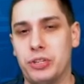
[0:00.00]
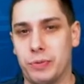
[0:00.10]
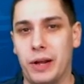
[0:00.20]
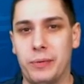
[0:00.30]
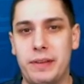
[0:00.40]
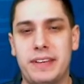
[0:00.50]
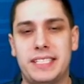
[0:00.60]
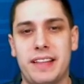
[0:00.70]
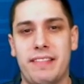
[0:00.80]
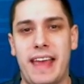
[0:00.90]
the Darrelle
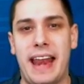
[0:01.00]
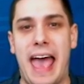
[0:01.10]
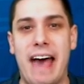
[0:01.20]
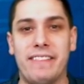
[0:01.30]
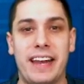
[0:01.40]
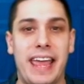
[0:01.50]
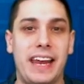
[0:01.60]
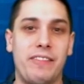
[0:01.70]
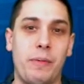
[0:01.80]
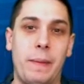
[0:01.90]
Revis than have a
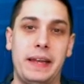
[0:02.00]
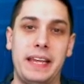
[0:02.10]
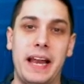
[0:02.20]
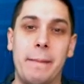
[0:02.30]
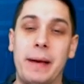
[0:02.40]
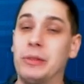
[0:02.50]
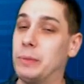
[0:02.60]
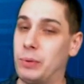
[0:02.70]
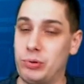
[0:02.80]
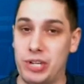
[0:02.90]
negative opinion about
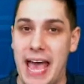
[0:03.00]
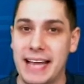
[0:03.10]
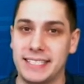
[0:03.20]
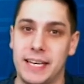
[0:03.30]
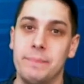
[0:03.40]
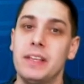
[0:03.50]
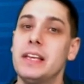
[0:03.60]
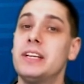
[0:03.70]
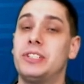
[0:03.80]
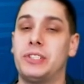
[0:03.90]
the Bo Jackson.
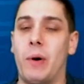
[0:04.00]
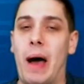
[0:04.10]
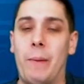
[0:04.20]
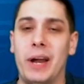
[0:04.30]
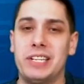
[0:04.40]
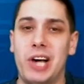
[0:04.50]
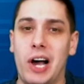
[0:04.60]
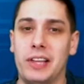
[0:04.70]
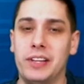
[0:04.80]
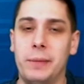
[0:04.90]
So I want to
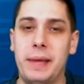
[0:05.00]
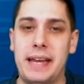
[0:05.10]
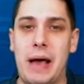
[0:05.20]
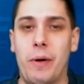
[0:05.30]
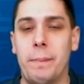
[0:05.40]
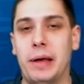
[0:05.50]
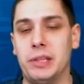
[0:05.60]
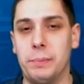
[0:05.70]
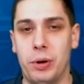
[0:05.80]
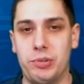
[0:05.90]
talk a little bit now
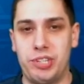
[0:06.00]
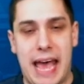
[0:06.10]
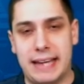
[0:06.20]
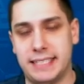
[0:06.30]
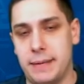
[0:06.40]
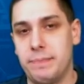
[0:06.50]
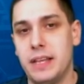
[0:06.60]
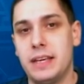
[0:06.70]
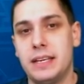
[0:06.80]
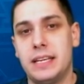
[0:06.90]
about the Bo Jackson.
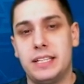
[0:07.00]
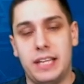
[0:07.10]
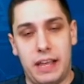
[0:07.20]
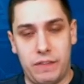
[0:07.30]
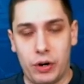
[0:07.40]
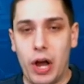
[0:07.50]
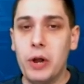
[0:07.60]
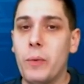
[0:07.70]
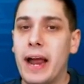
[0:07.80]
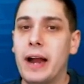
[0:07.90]
If you're
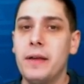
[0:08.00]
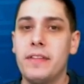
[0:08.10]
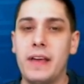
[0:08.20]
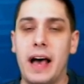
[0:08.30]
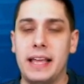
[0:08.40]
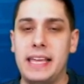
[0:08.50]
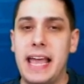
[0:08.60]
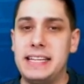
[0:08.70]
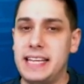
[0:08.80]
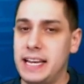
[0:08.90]
unaware, uh,
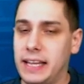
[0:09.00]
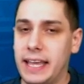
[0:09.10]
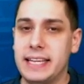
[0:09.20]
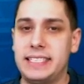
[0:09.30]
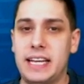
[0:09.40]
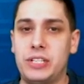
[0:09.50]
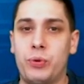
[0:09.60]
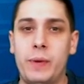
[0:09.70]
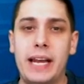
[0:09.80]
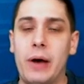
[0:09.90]
EA did, like I said,
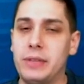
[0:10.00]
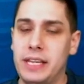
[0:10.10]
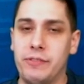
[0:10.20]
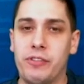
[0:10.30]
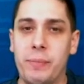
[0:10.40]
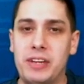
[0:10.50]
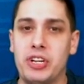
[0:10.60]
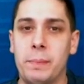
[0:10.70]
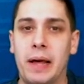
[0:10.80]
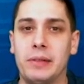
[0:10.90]
tweet out the
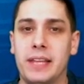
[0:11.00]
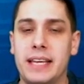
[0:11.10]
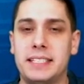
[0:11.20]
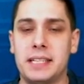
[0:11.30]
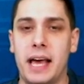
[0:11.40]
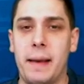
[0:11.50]
information about this.